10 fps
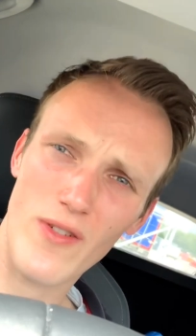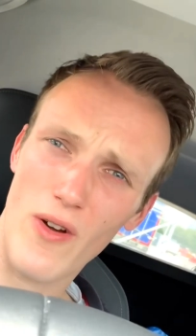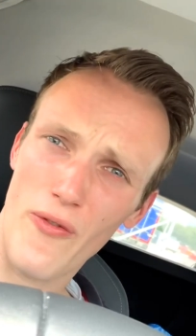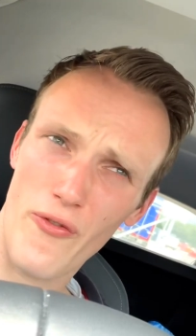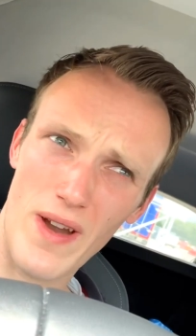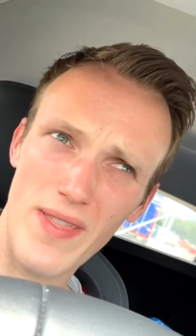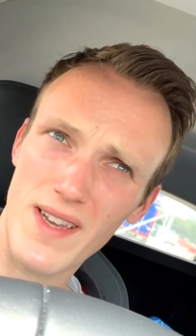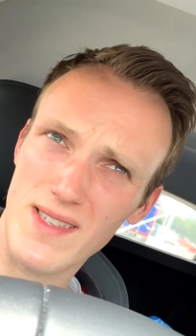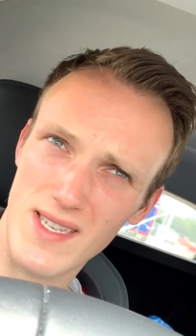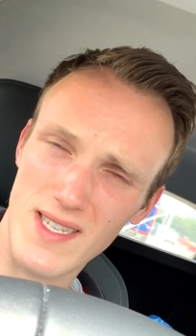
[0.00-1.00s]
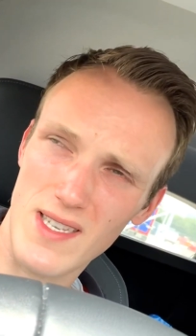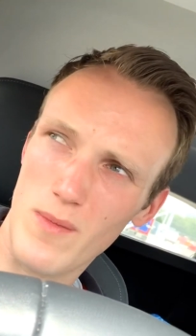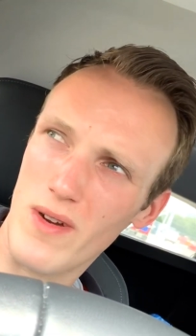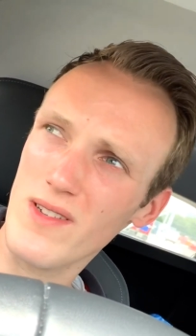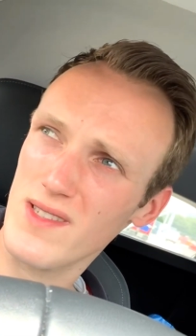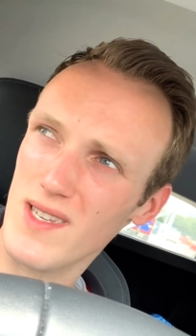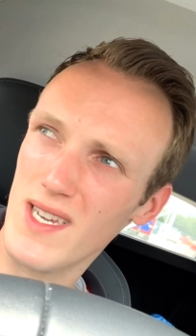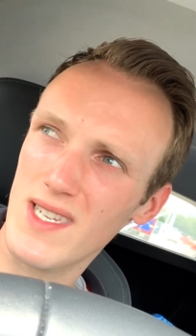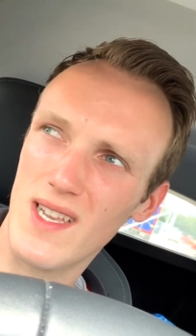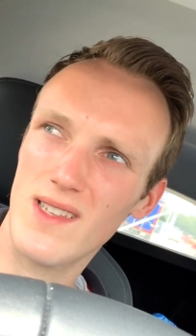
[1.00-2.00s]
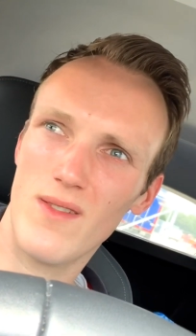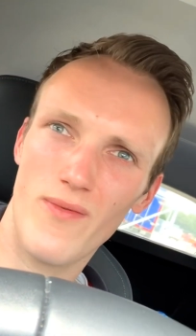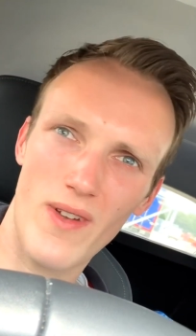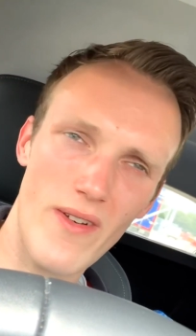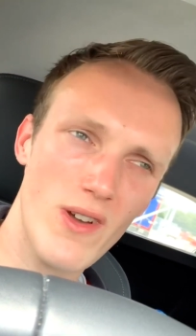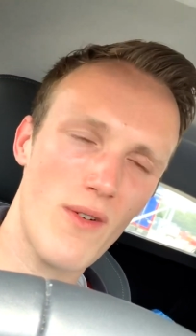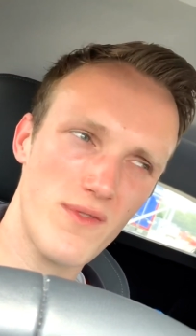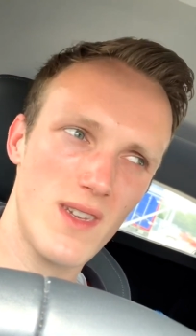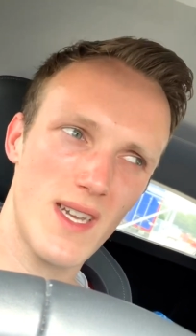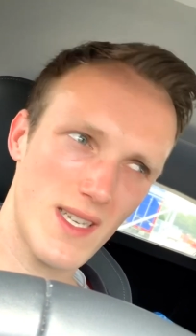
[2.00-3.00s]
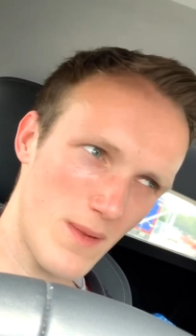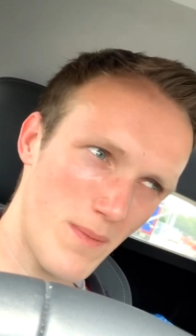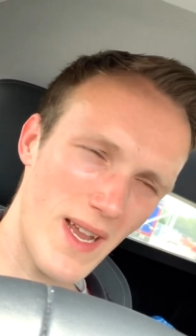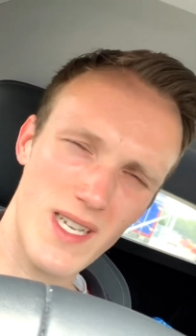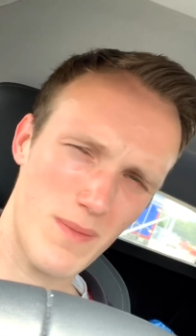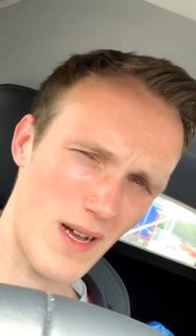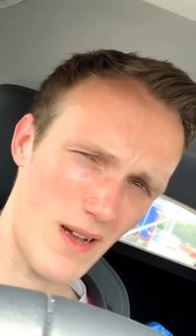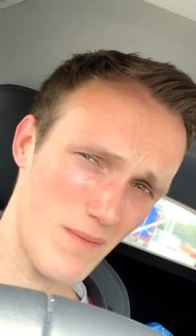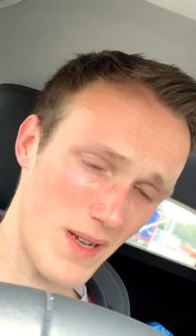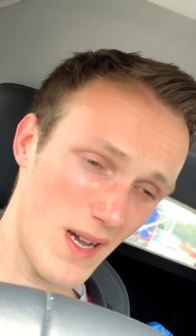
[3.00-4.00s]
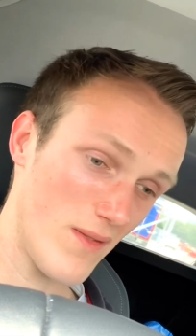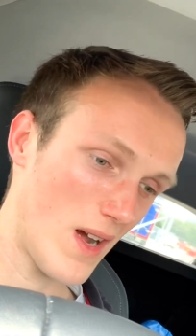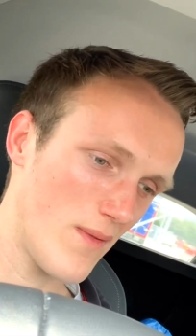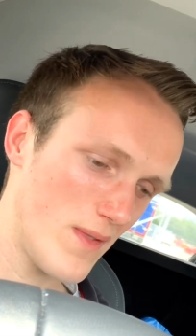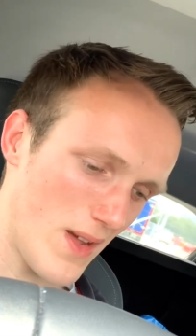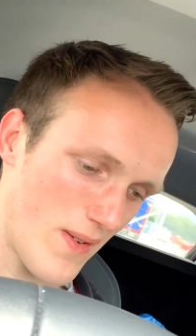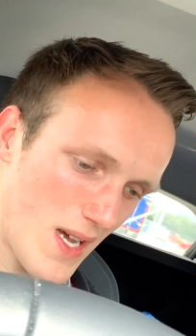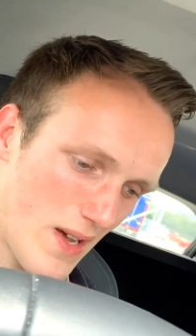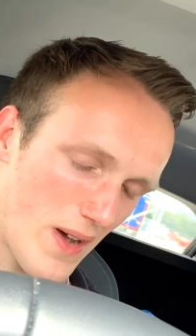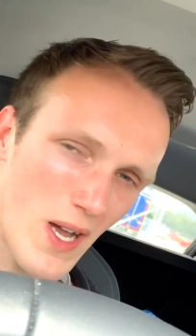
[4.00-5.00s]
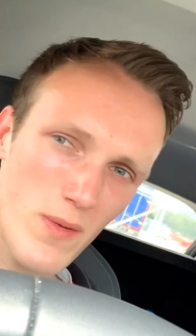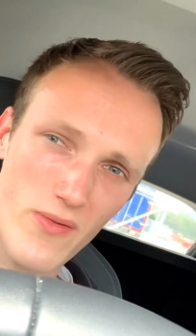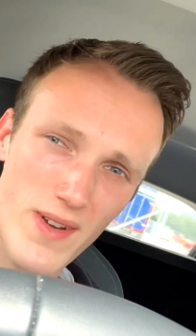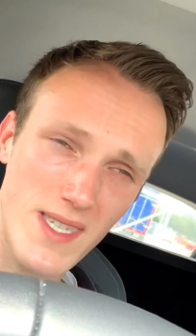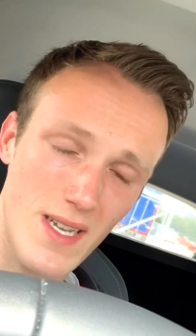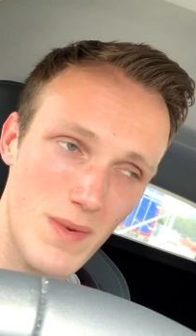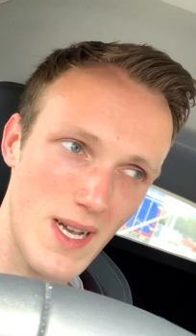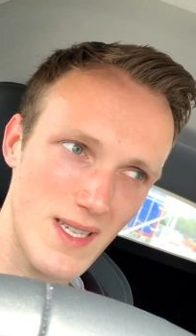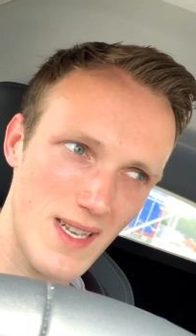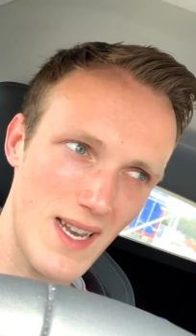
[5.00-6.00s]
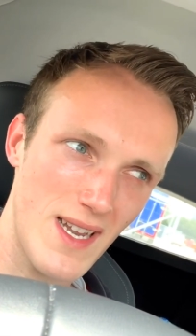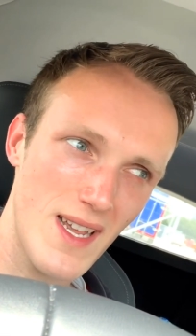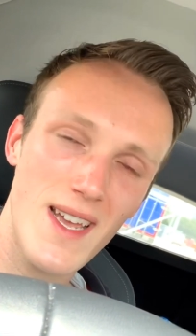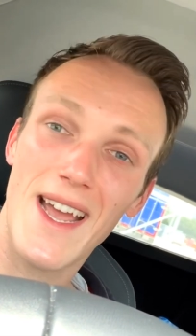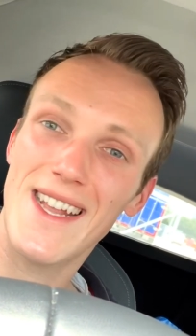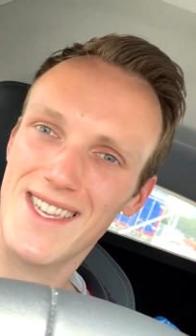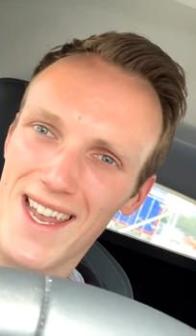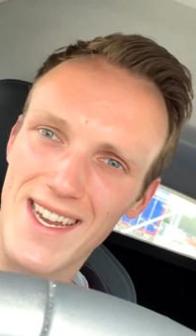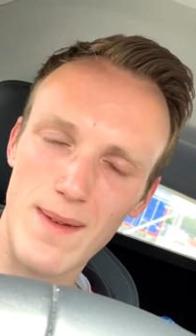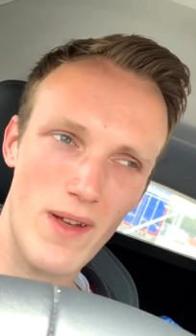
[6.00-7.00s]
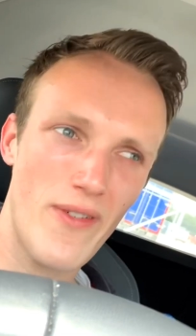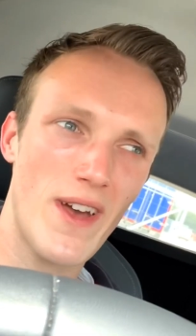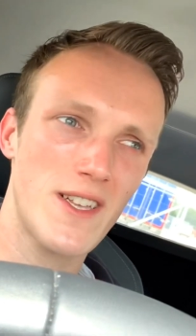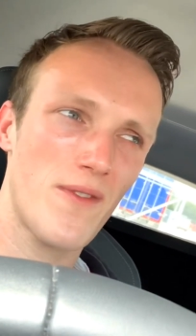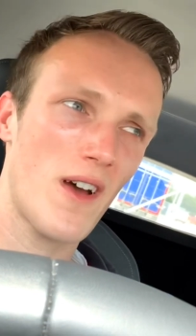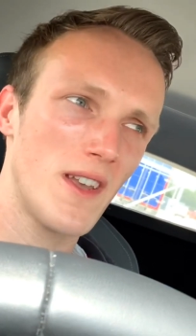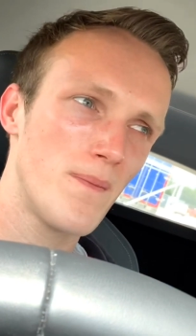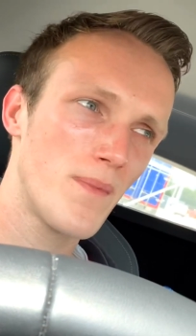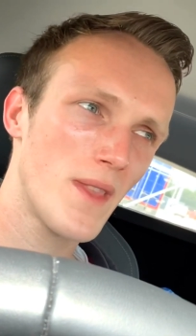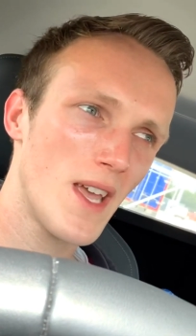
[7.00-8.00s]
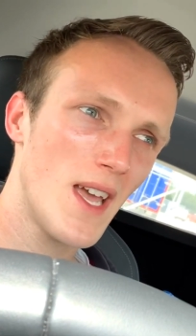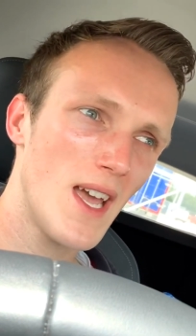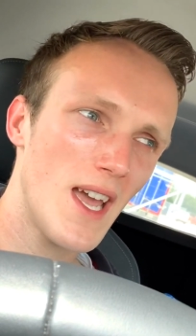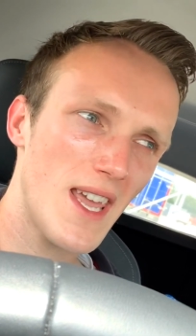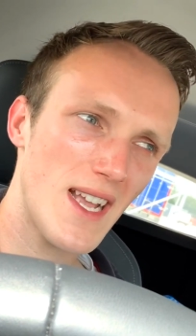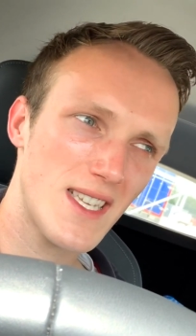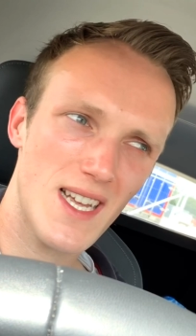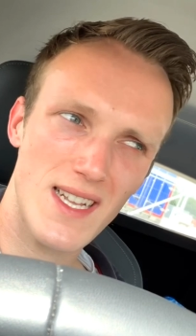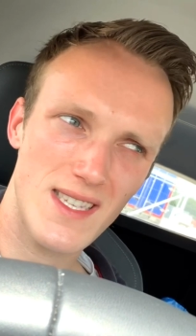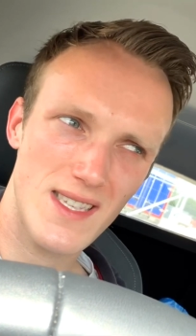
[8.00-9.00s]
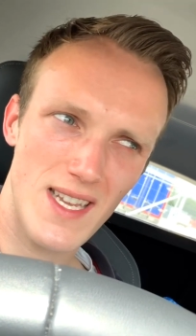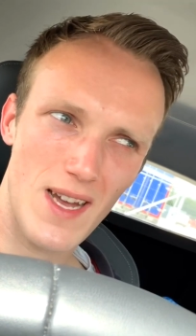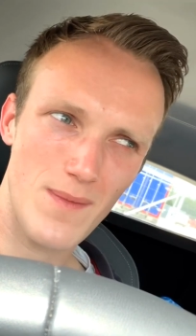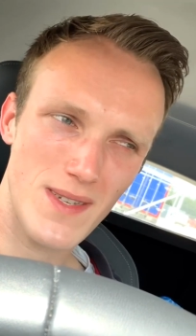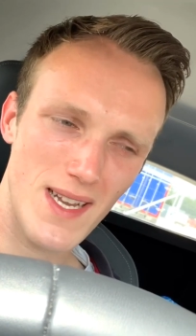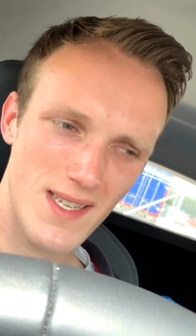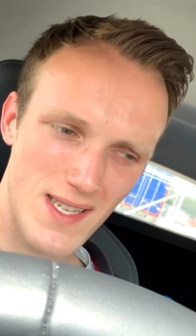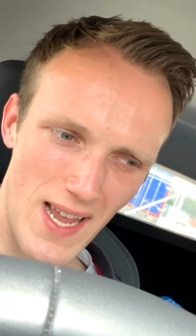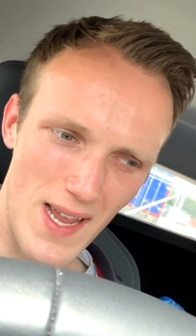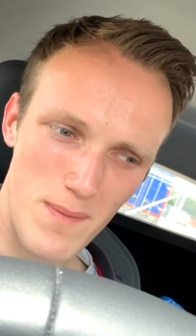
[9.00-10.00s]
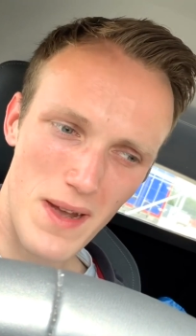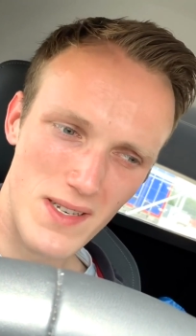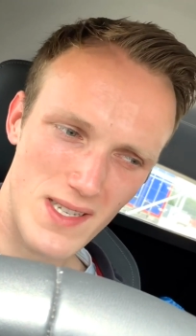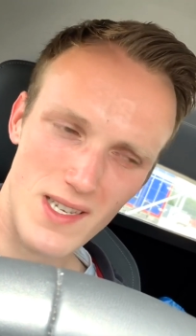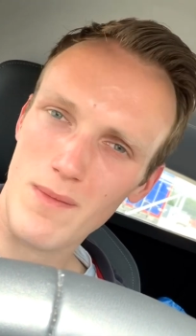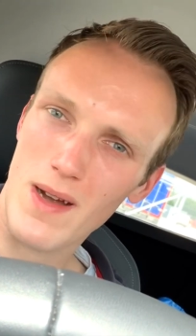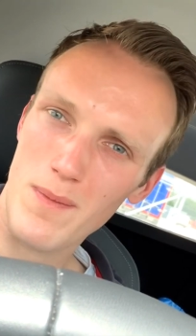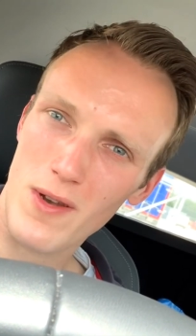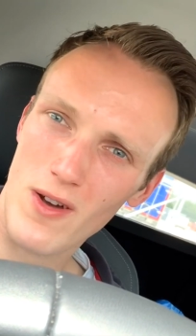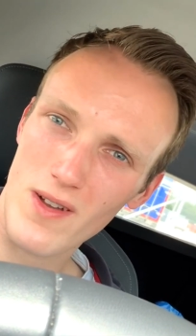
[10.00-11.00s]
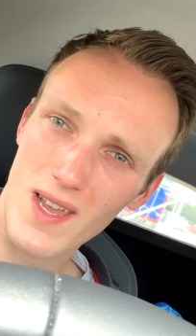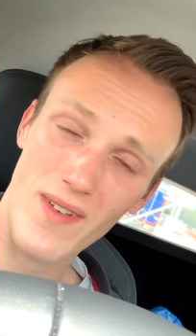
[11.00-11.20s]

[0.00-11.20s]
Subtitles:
I've got a friend that does it somewhere else, and he says very often he has to pay to park, but I've never have. I would risk it personally until I get my first fine. Yes, that's the update today. I'm about to start my block.